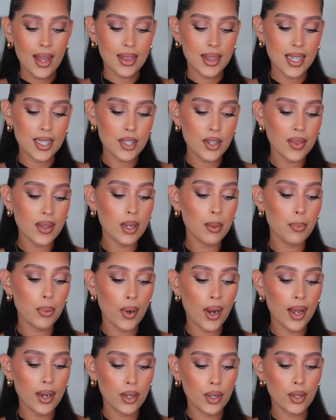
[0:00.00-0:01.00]
These are the
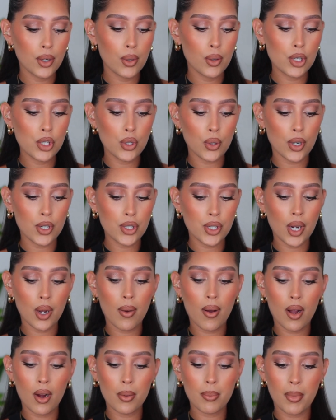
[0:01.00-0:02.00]
brand new
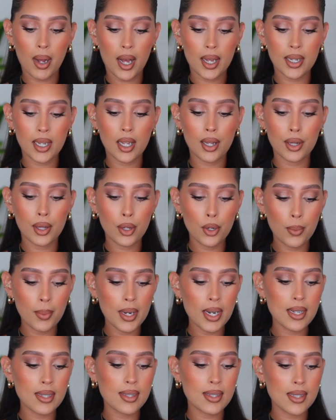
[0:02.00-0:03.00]
Giorgio Armani
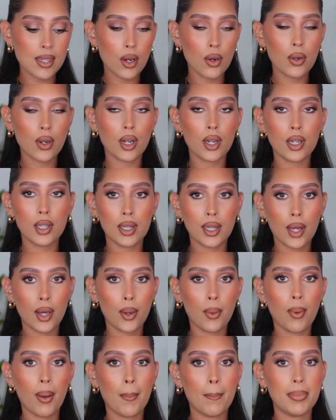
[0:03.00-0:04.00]
Luminous Silk
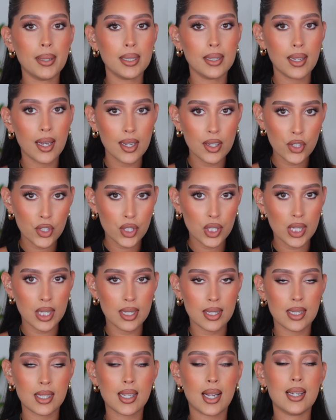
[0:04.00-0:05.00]
Glow
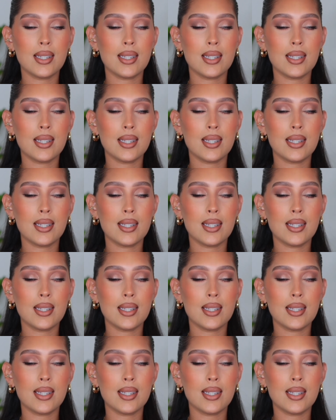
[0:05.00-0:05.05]
Blushes.